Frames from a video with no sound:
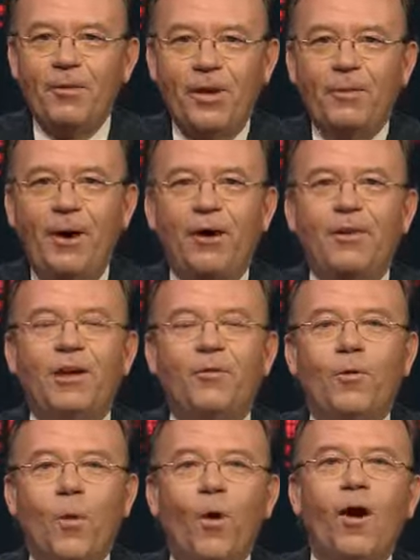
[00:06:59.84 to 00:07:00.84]
the Americans had
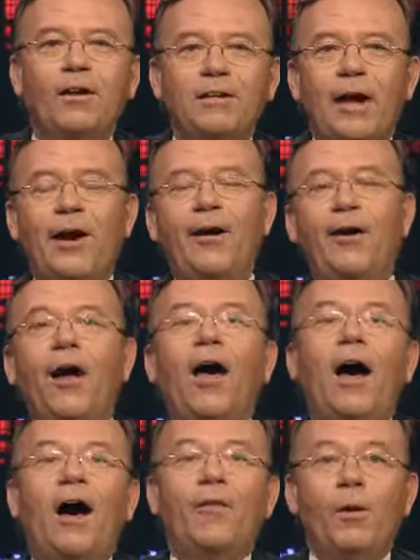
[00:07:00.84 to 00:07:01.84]
the war on terror.
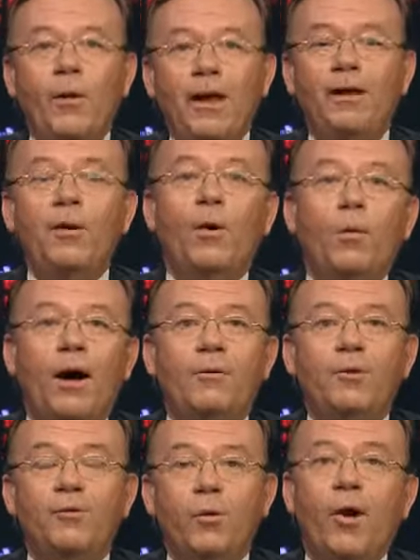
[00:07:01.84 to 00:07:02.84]
Uh, they went and uh,
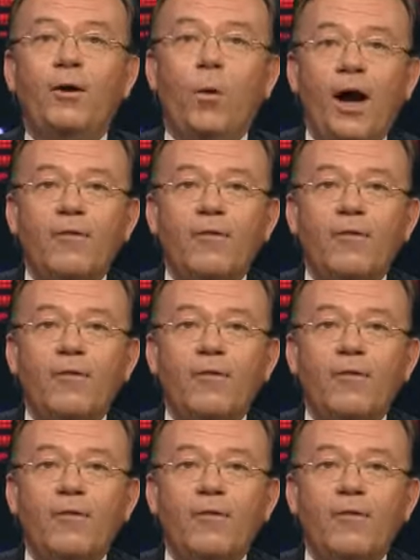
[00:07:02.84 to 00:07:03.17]
destroyed quite